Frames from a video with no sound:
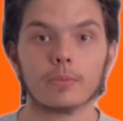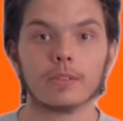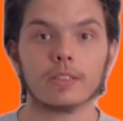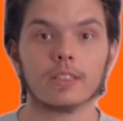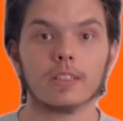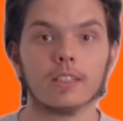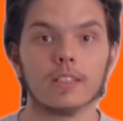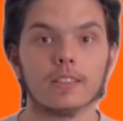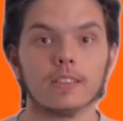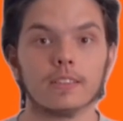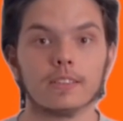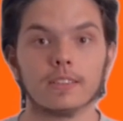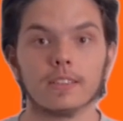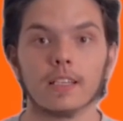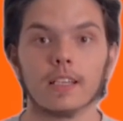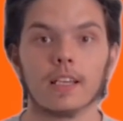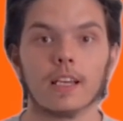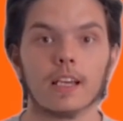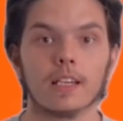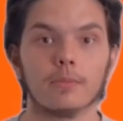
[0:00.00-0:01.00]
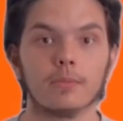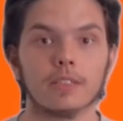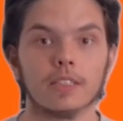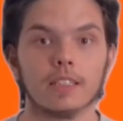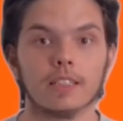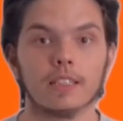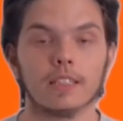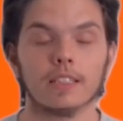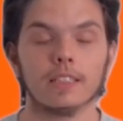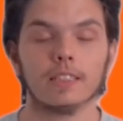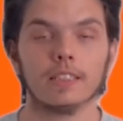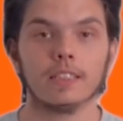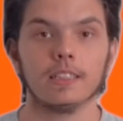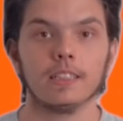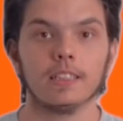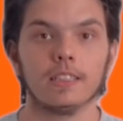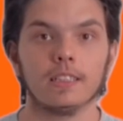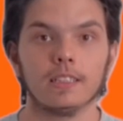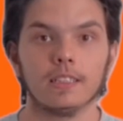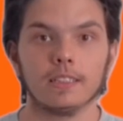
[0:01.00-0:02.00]
because that'd be,
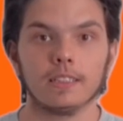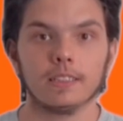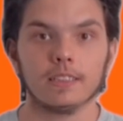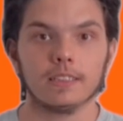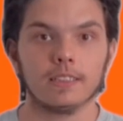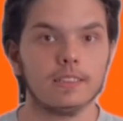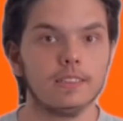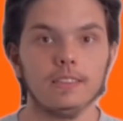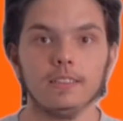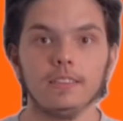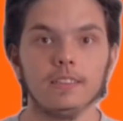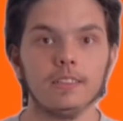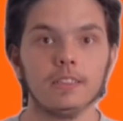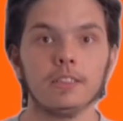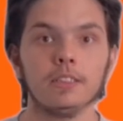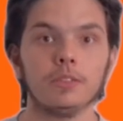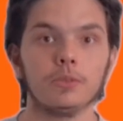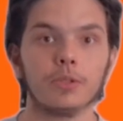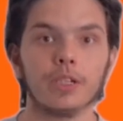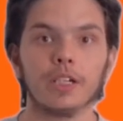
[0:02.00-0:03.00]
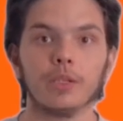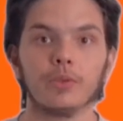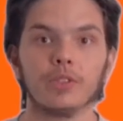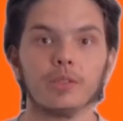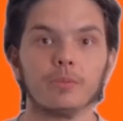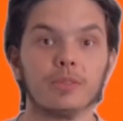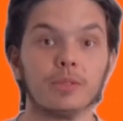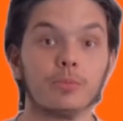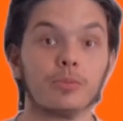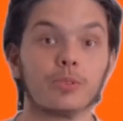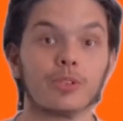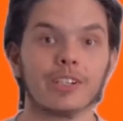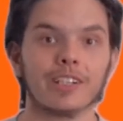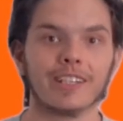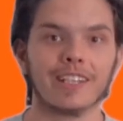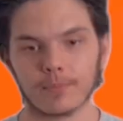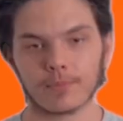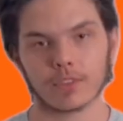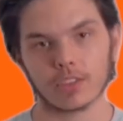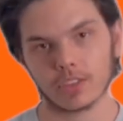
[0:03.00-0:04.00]
it wouldn't be
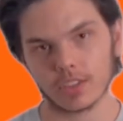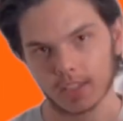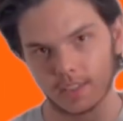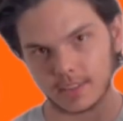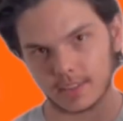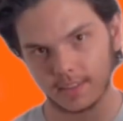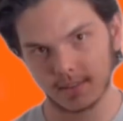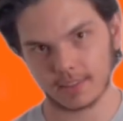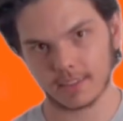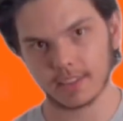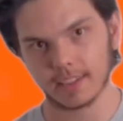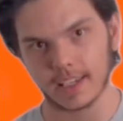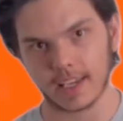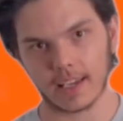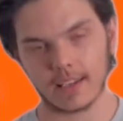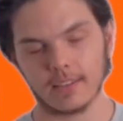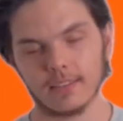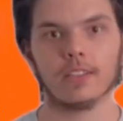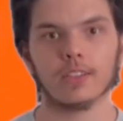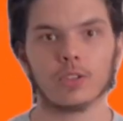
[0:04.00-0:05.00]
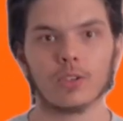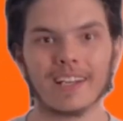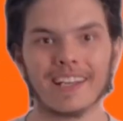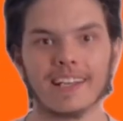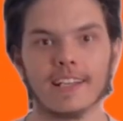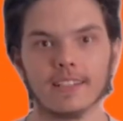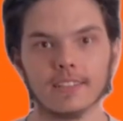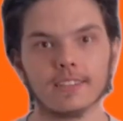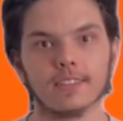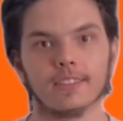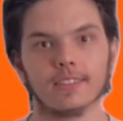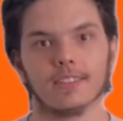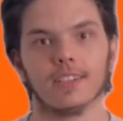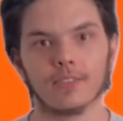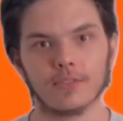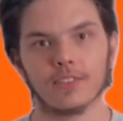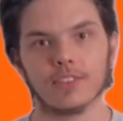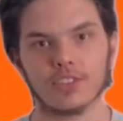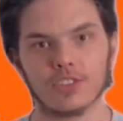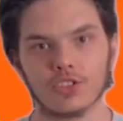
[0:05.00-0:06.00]
pretty. Just to get a little hint
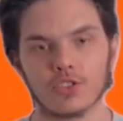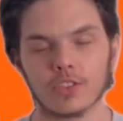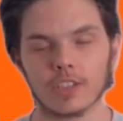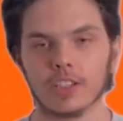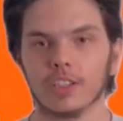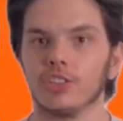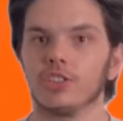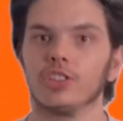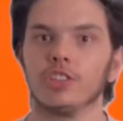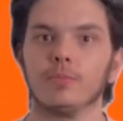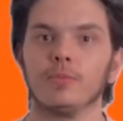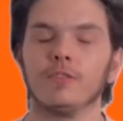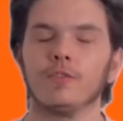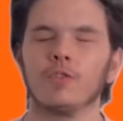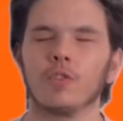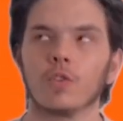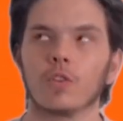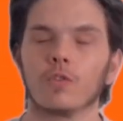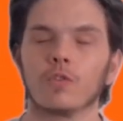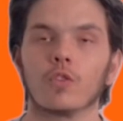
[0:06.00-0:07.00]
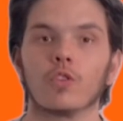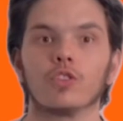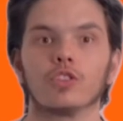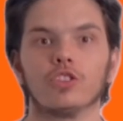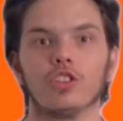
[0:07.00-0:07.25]
of this trilogy before, of course,